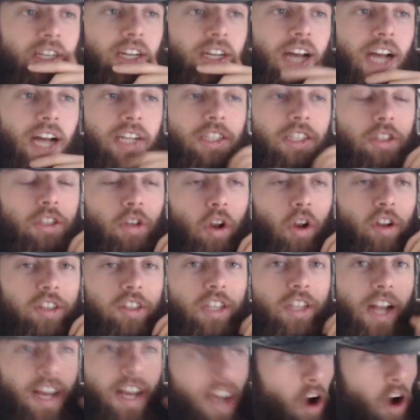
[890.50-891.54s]
And it's
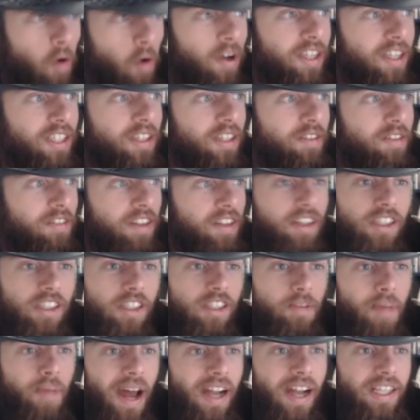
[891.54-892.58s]
also like, oh, he's, he's
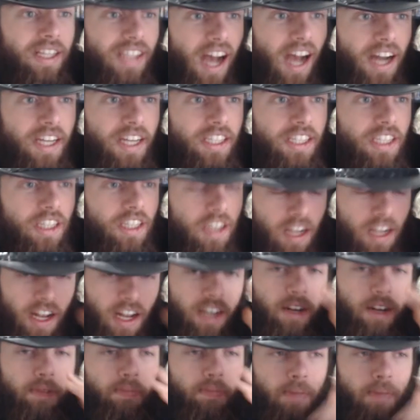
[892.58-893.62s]
a menace. I need to get
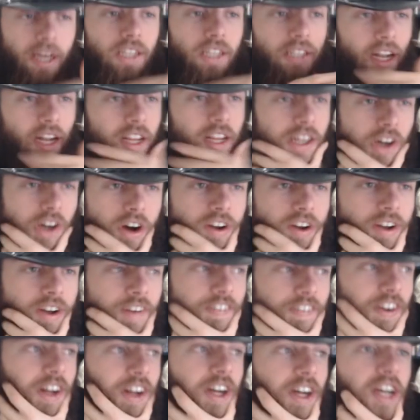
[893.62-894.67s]
and mix. so like, oh, you
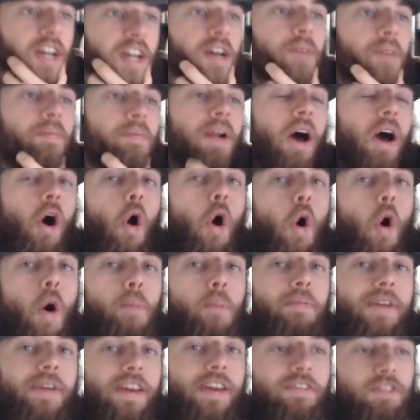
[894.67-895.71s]
have a. But I
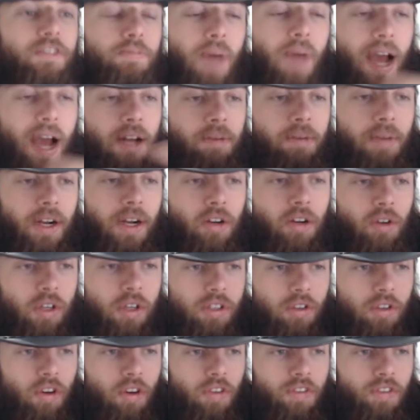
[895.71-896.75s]
hope if Spider-Man
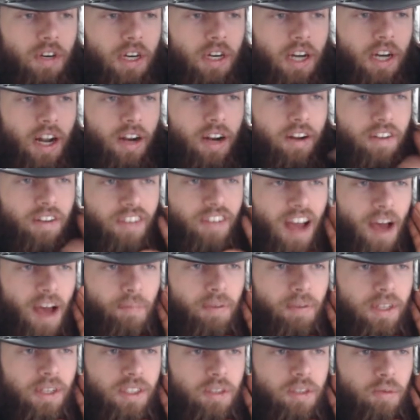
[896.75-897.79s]
crossover kind of
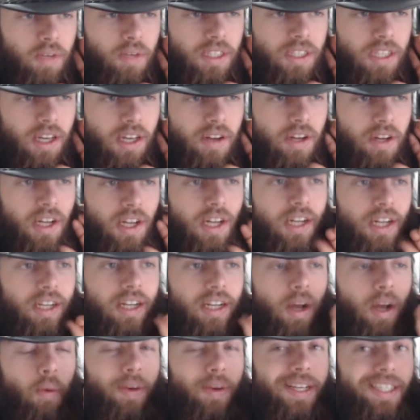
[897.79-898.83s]
happens with uh,
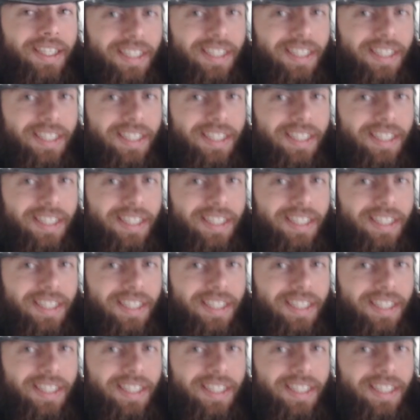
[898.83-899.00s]
that we